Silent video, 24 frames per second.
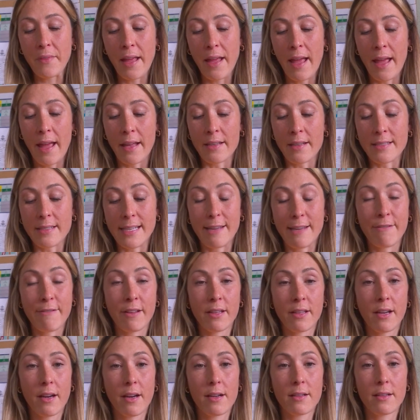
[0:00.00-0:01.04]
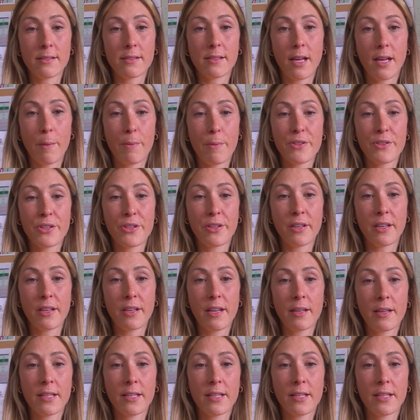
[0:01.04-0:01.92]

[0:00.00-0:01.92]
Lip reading: and giving the girls the opportunity.